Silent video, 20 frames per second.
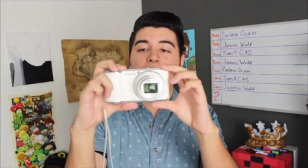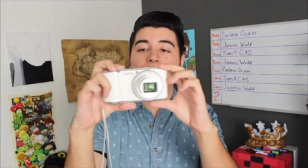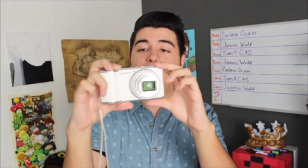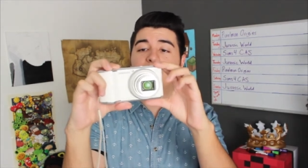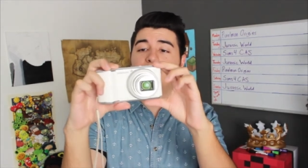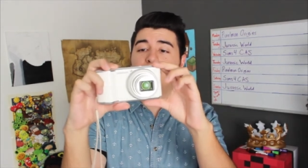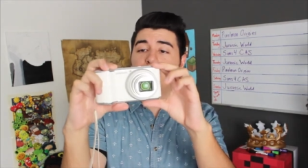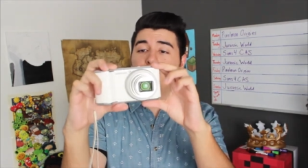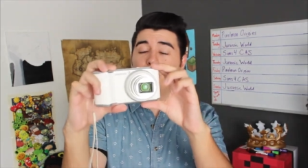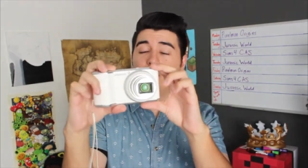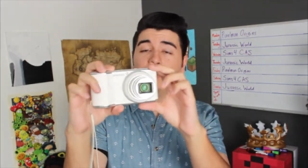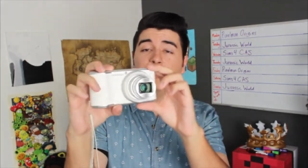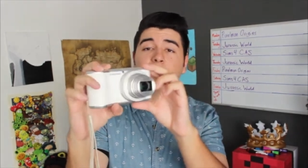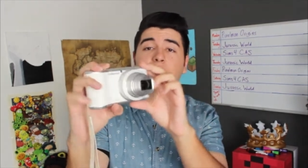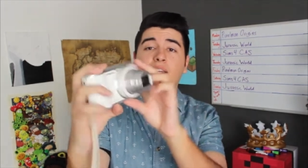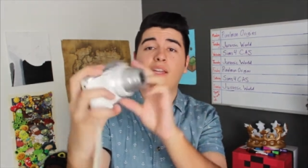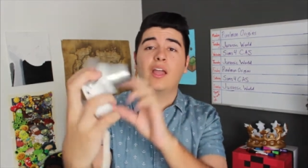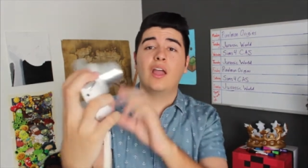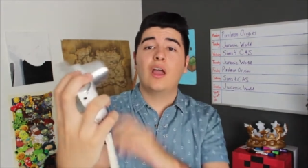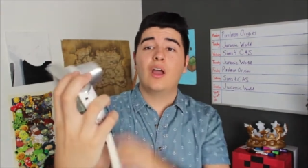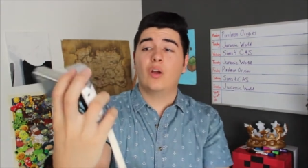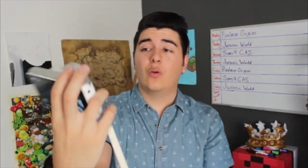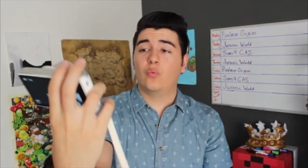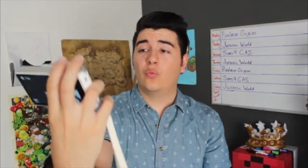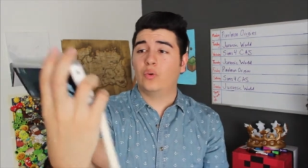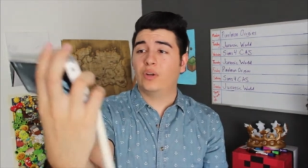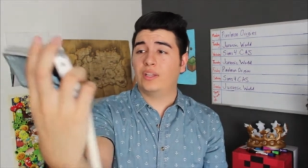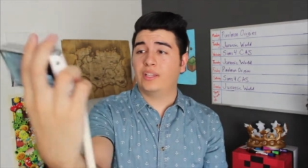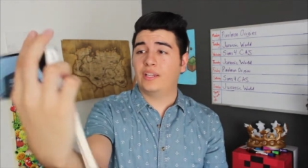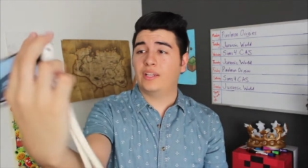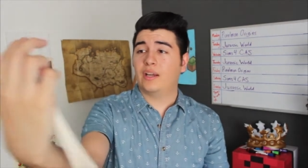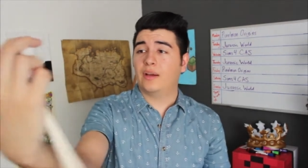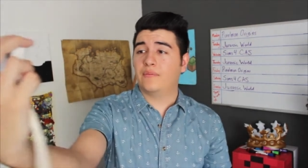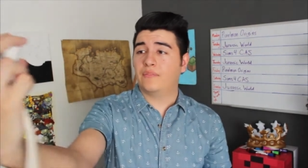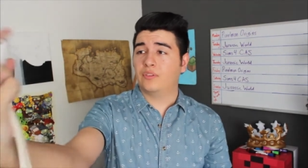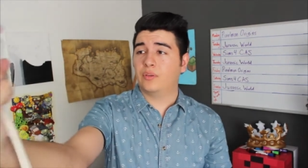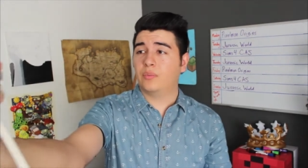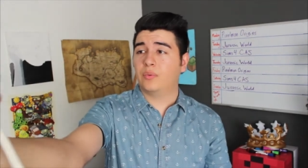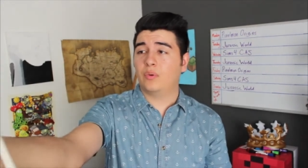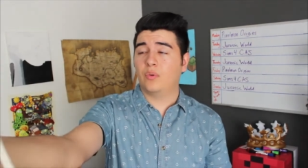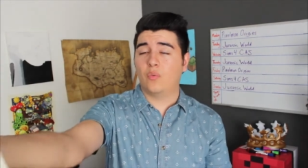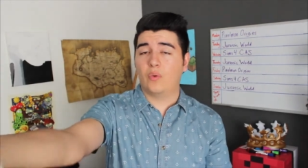It's really, really comfortable to